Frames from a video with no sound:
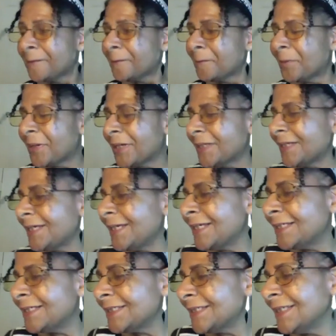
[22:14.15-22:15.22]
But
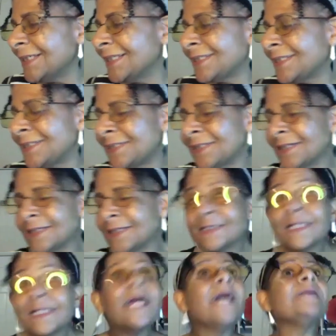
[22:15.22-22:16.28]
it just,
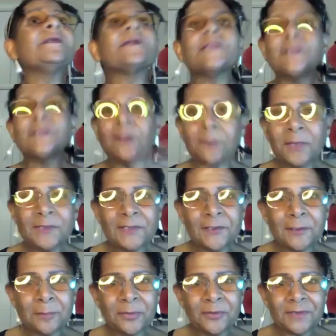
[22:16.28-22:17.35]
and there's so much in
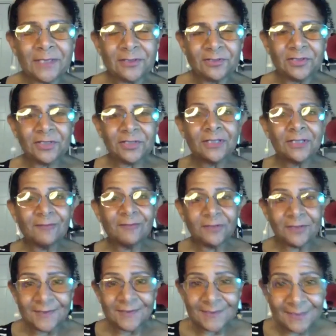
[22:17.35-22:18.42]
the book that she didn't even
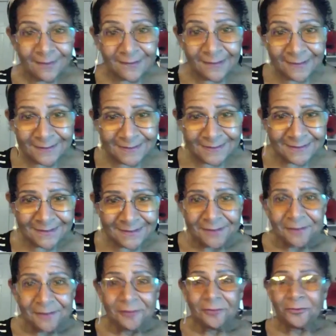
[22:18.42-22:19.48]
get to tell us
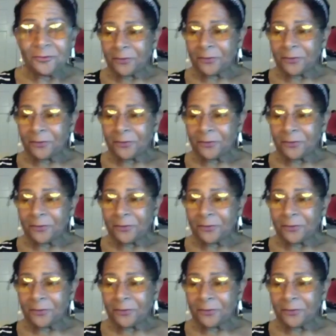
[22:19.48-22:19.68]
during the